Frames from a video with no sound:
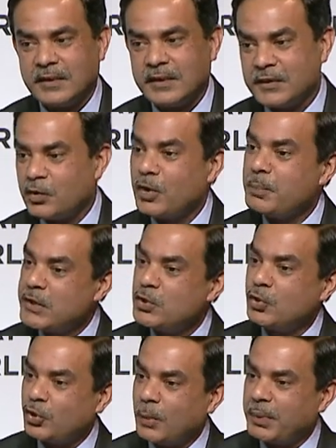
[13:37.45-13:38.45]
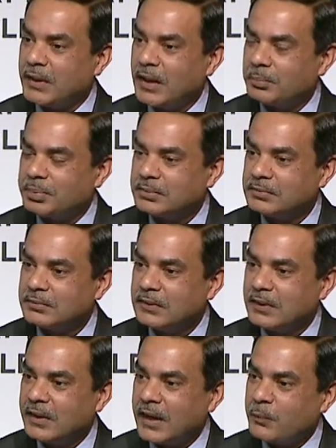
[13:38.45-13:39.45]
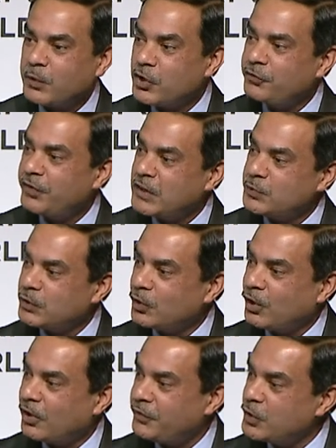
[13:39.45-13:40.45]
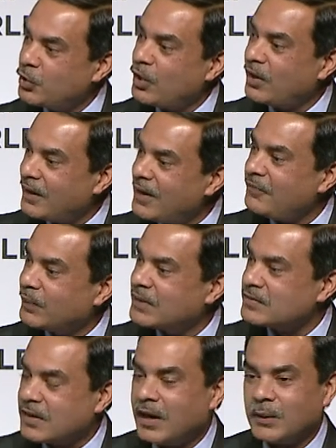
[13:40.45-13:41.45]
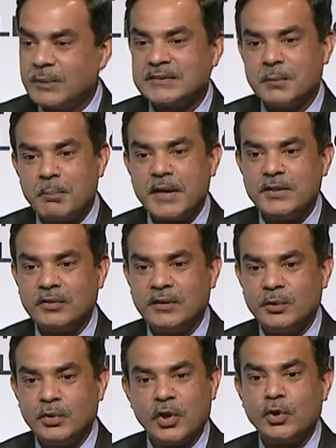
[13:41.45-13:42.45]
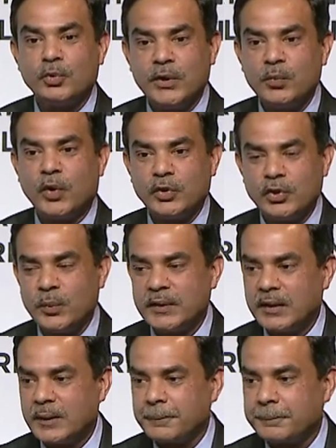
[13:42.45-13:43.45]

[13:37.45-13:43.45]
They don't make you top it up. And when you're finished with your coffee, you're not left with this card with some money on it, not knowing what to do with it.